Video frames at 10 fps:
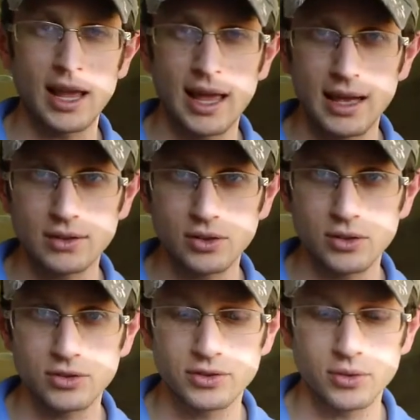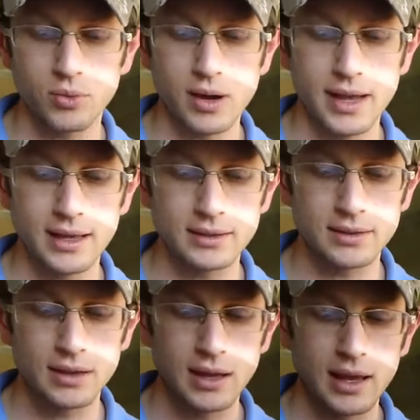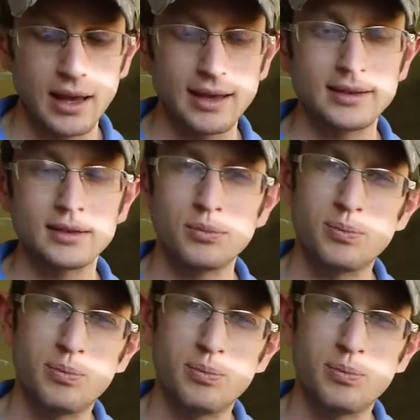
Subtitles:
and lose the weight. And